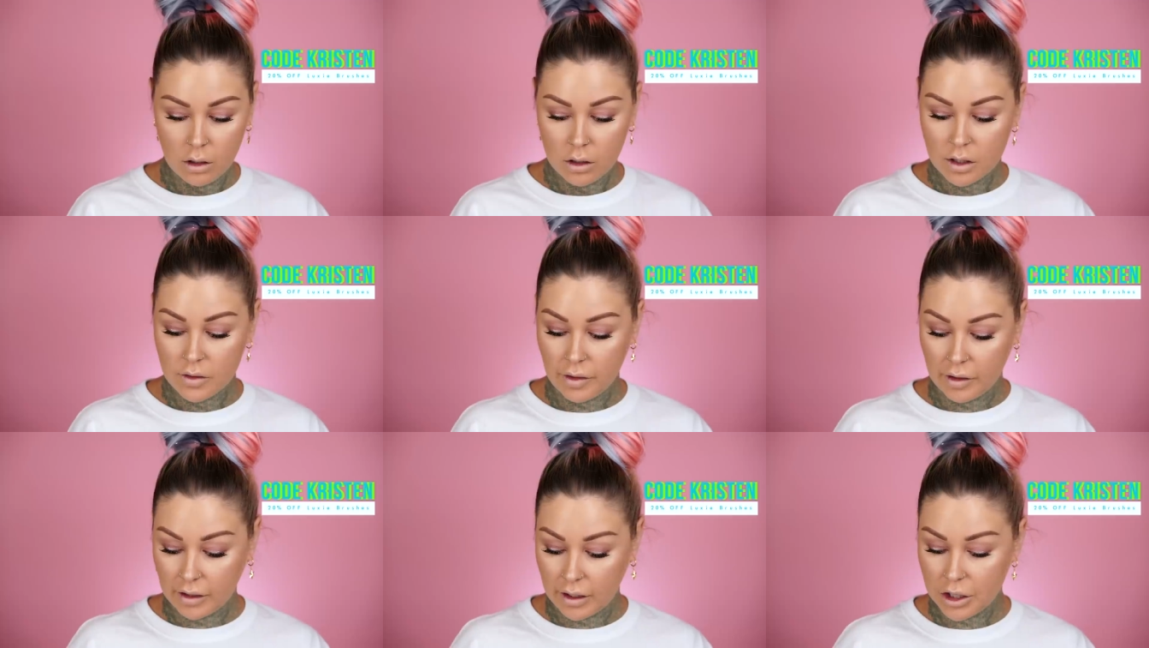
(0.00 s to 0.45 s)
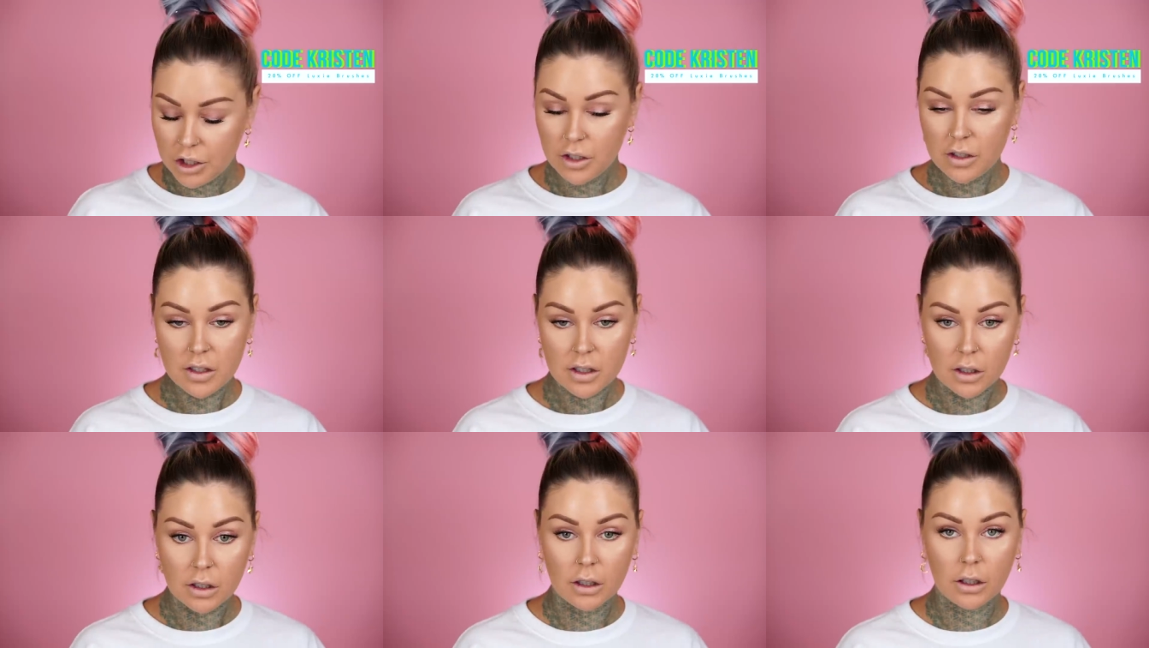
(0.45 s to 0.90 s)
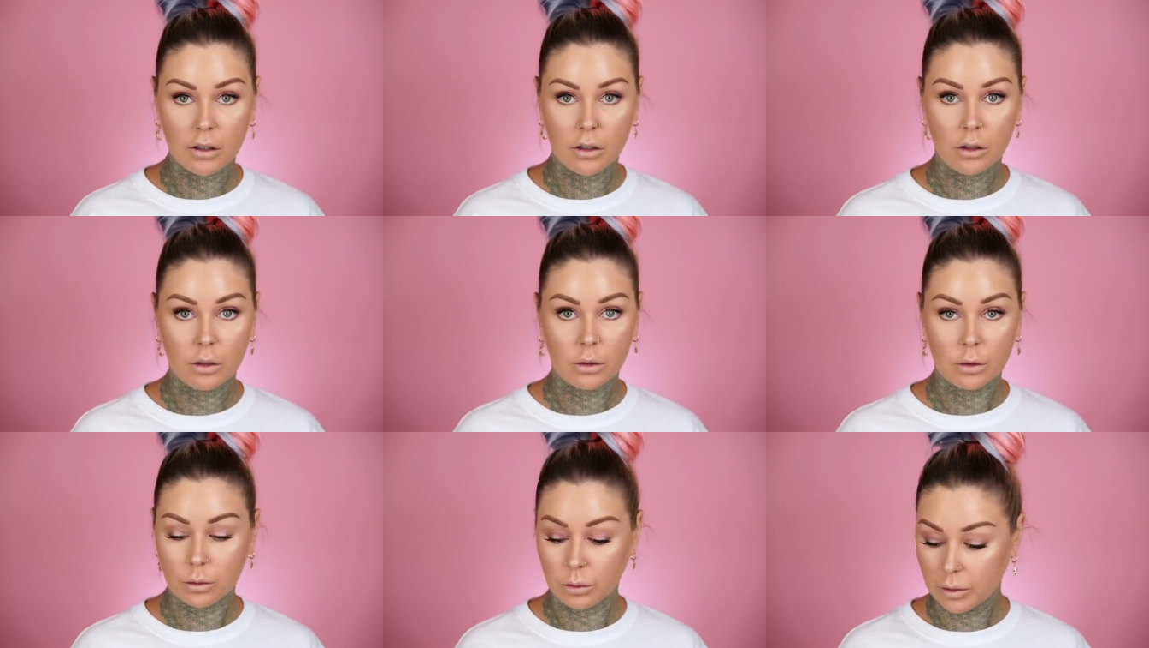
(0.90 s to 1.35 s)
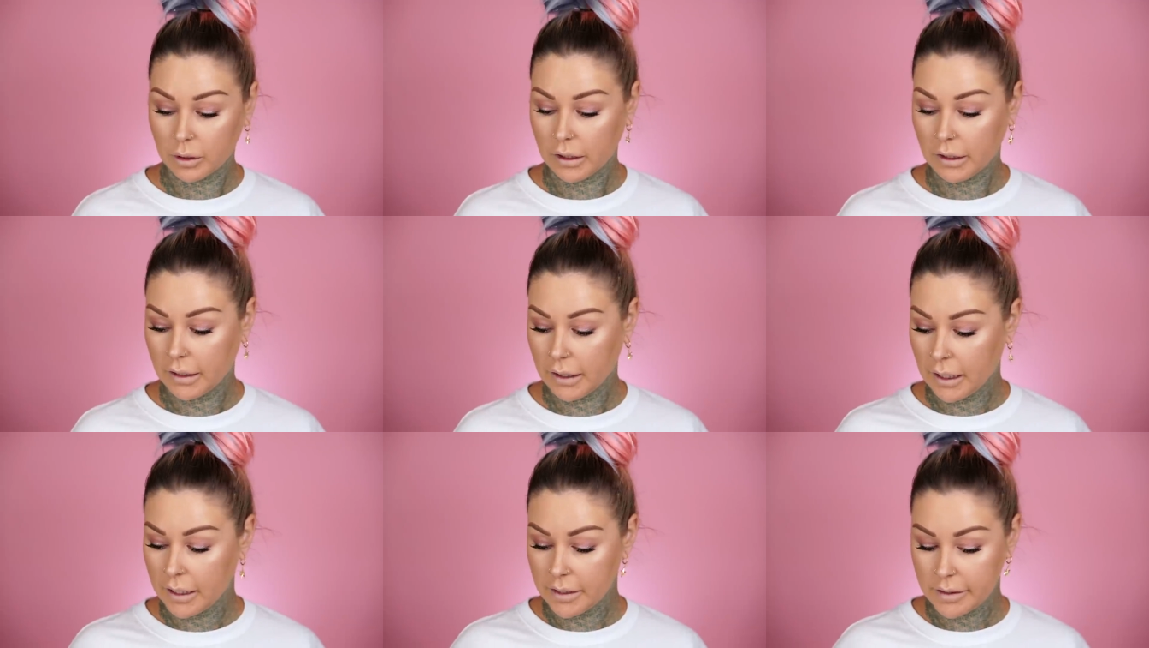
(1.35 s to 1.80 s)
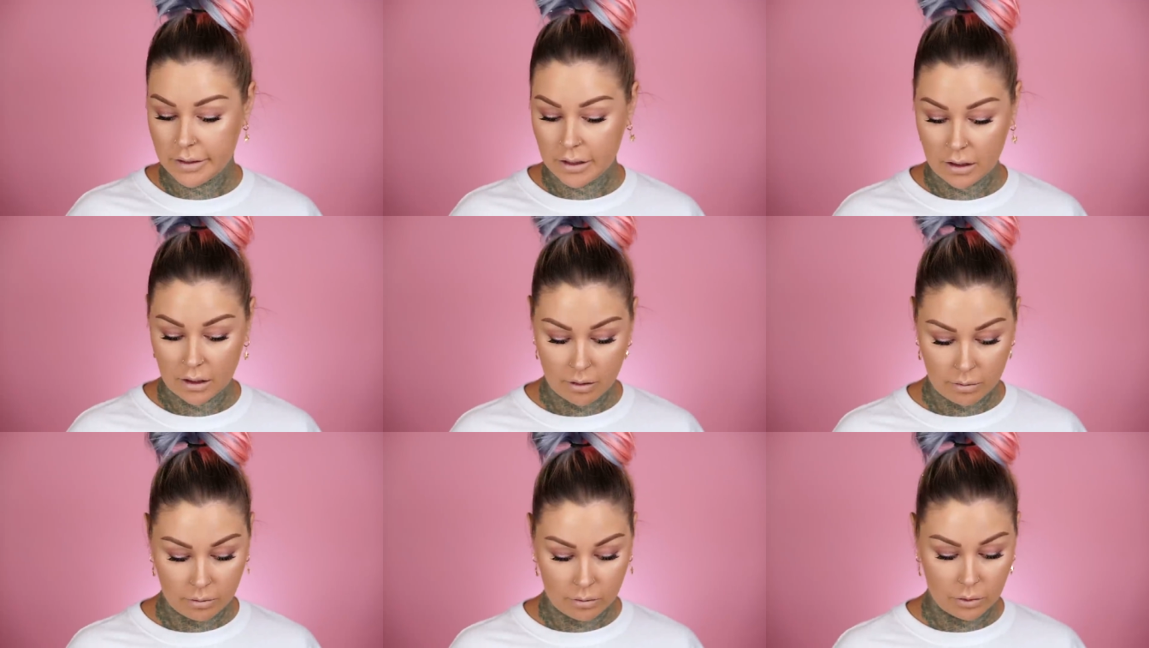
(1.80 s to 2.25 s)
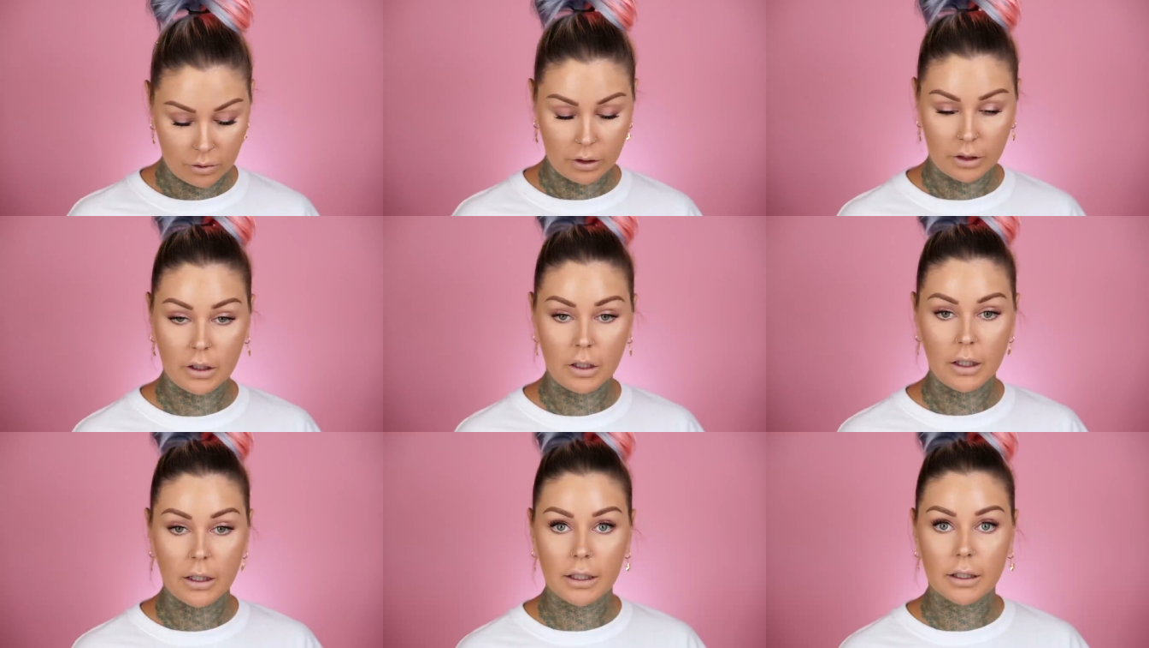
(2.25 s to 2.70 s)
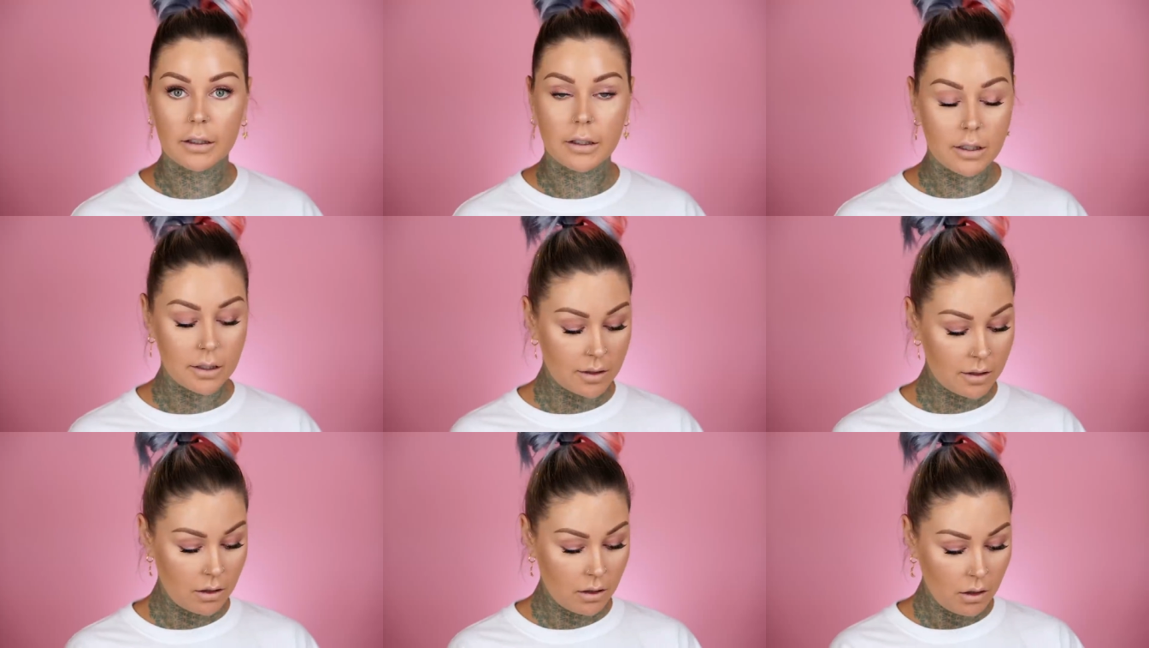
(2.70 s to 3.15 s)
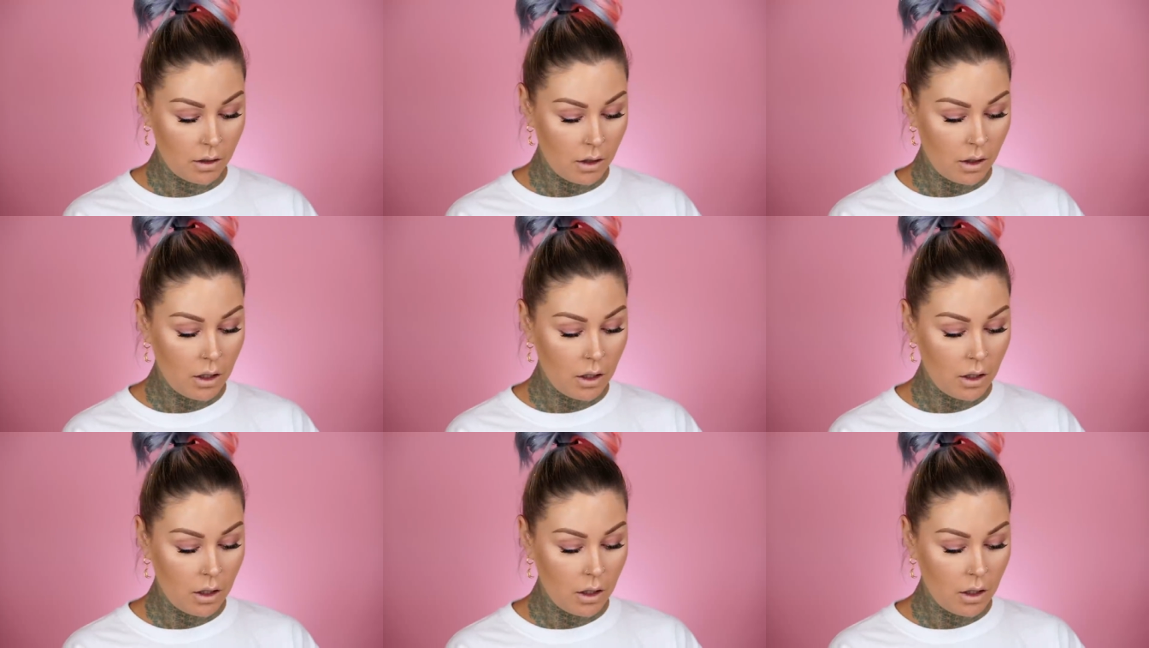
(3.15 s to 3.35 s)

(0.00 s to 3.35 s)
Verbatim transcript: This foundation is looking really nice. I'm really liking this.